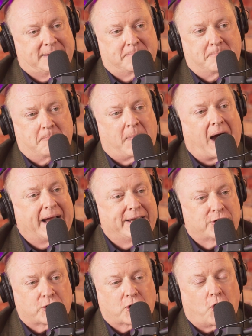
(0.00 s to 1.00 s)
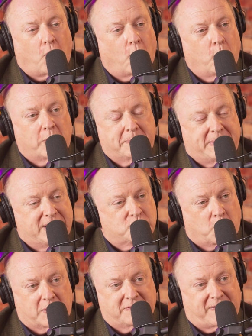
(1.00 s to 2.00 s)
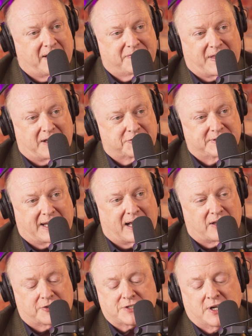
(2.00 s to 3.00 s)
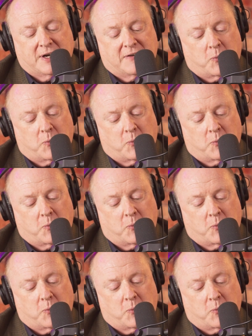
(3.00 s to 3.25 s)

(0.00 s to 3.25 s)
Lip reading: Minor goal would be $25,000.